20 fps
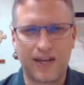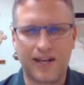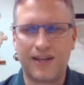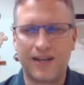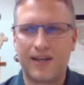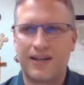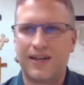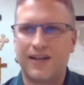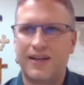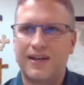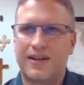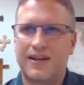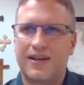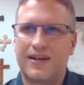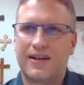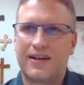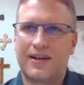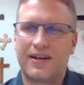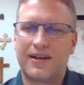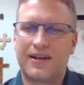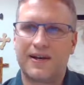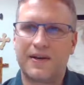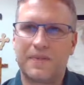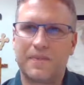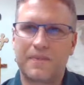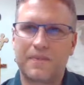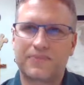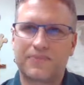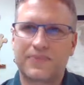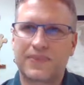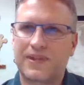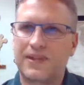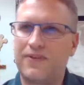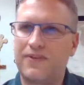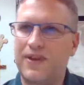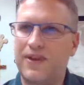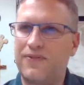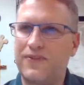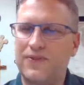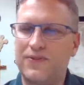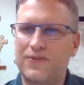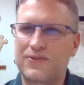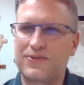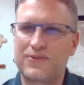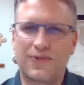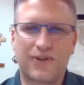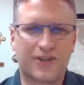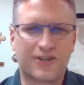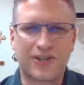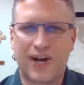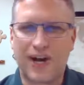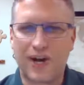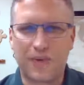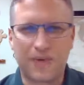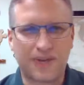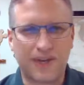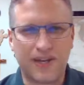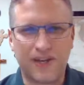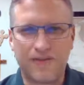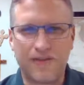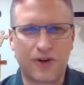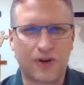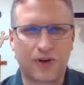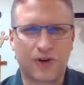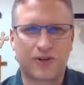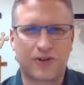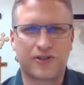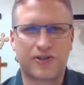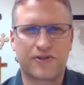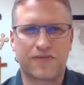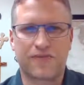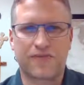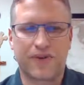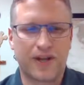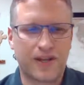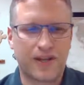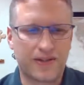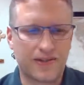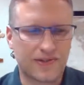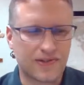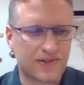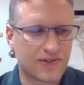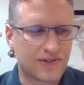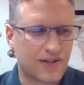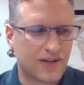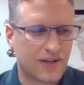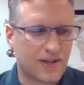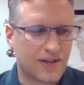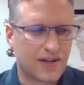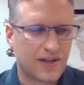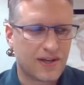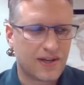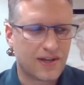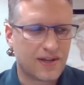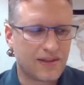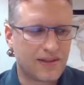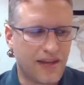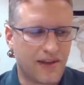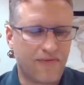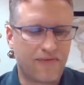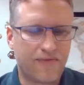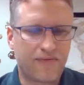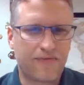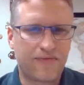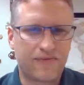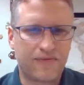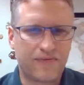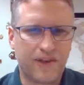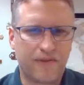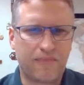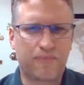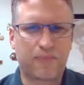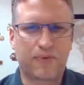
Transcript: And um, if you sort of talk with any of your Christian friends, they've they